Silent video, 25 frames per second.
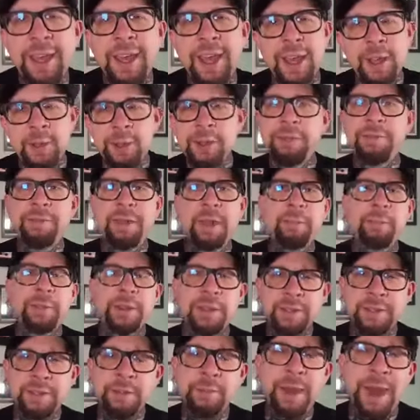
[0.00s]
I only vaped
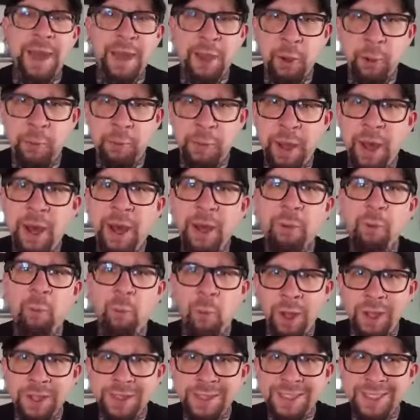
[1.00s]
the tobacco pod
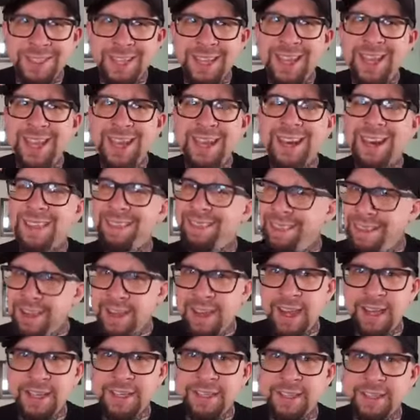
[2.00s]
once, and I
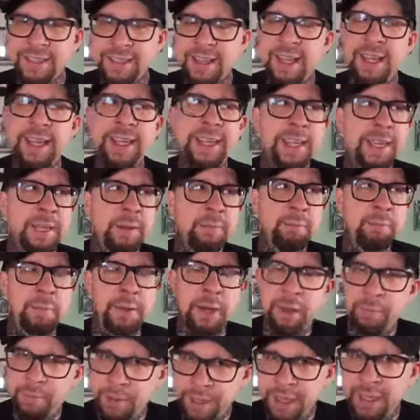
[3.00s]
think I didn't like it,
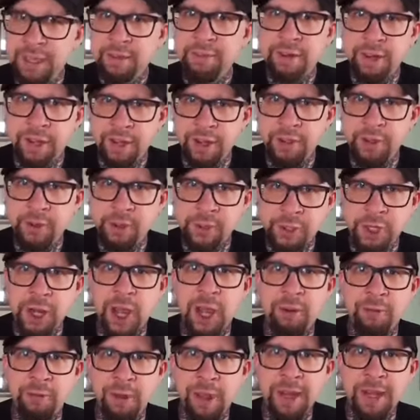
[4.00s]
but I'm gonna give it another
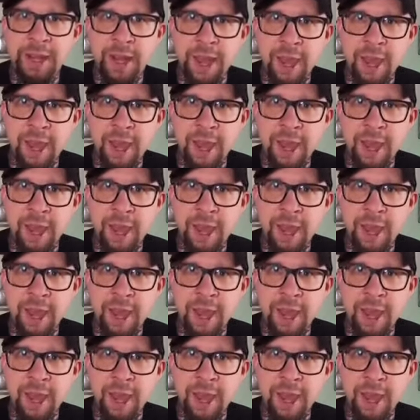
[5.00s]
shot right